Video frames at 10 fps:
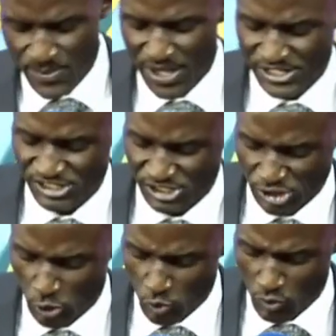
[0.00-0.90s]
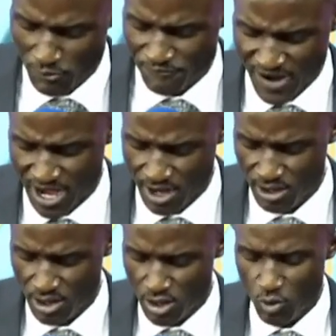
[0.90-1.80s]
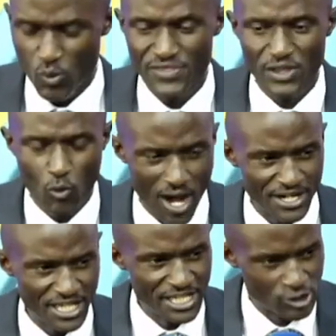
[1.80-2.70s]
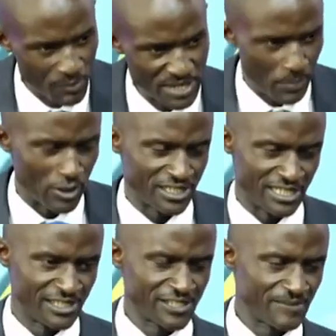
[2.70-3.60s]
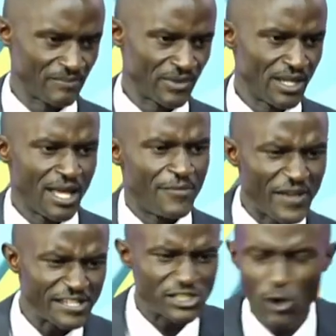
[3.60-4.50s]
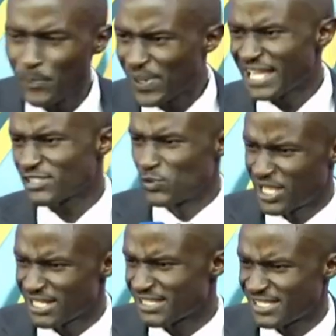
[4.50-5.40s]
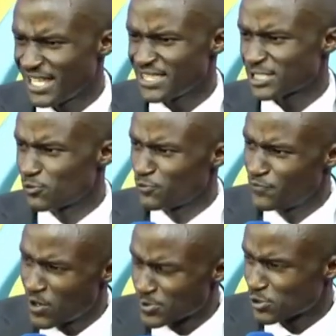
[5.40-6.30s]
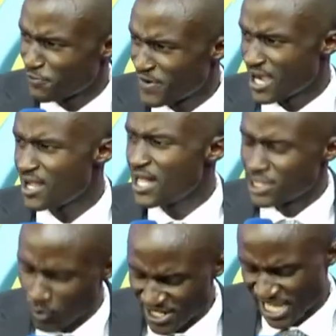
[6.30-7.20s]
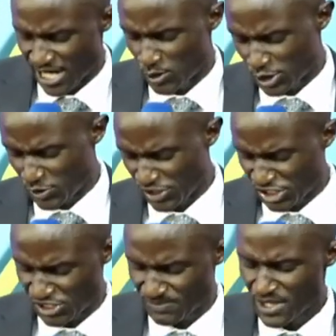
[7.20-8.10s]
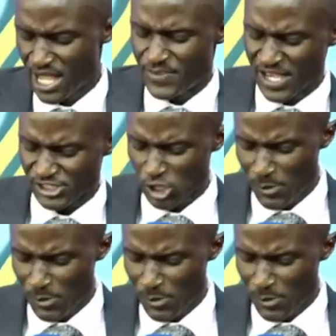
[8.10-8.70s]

that is too far when the word is omnipotent. There is no place we can say that we've gone so far the word cannot reach. There is